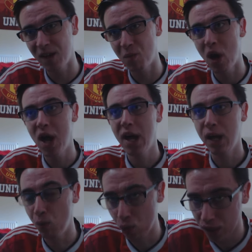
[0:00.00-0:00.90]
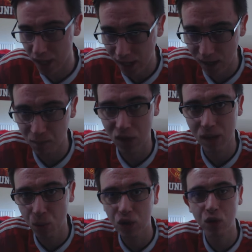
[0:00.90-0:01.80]
him, he would get game
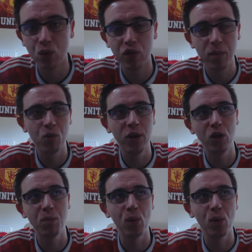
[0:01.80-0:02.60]
time under Jose Mourinho.